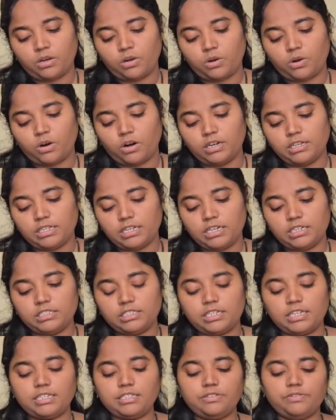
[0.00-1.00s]
Not that
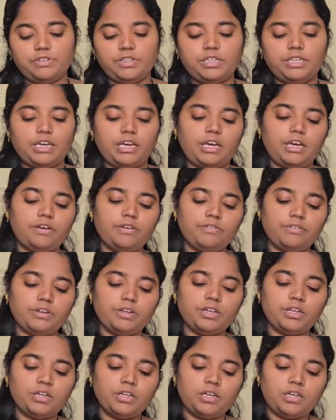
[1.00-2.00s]
just we
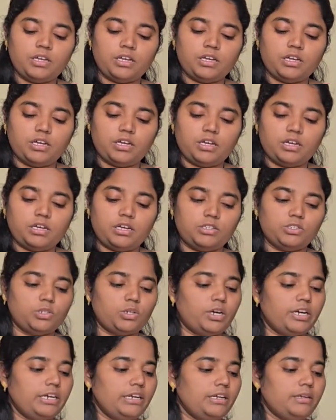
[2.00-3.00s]
have
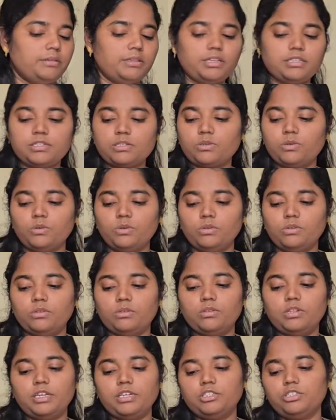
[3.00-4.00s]
joined in the school.
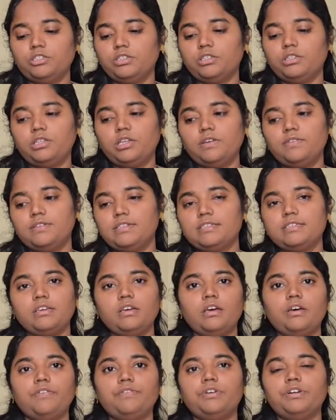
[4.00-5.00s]
They will
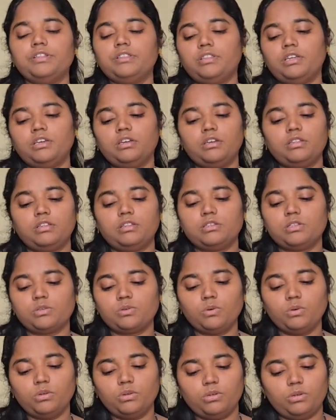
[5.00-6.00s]
say everything in the
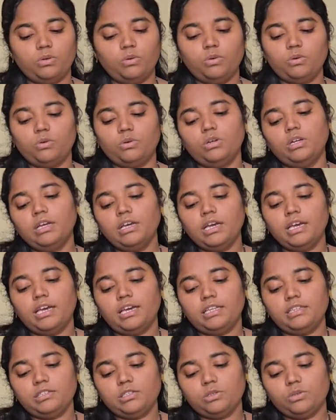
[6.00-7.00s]
school. No,
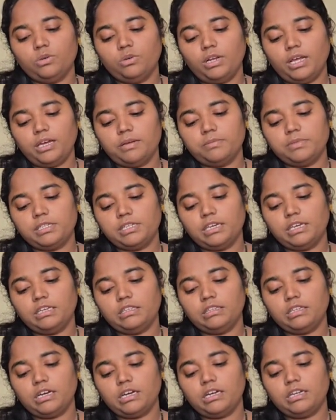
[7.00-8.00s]
In school, I am
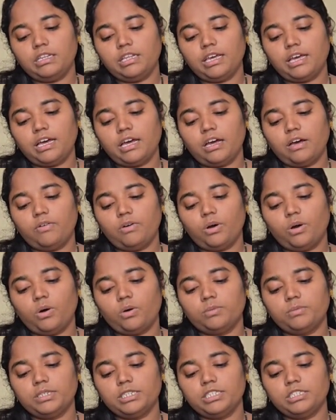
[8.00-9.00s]
saying that they have
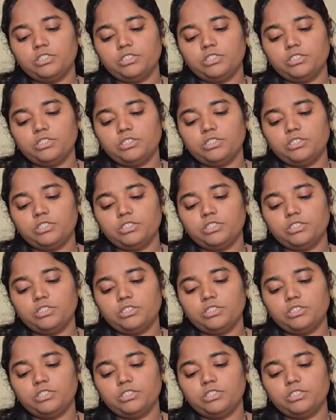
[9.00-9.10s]
how many